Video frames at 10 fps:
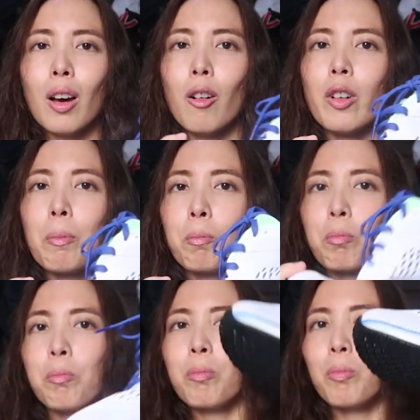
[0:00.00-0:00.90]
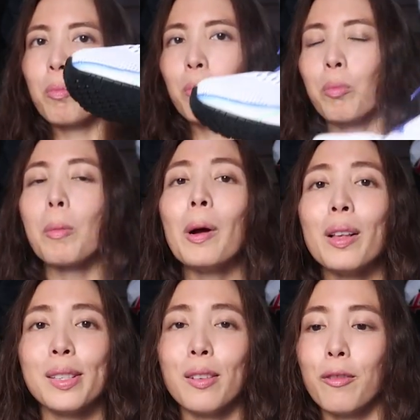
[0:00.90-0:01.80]
of a
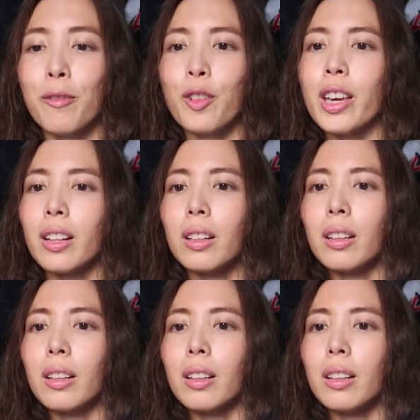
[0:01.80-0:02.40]
propulsive feel.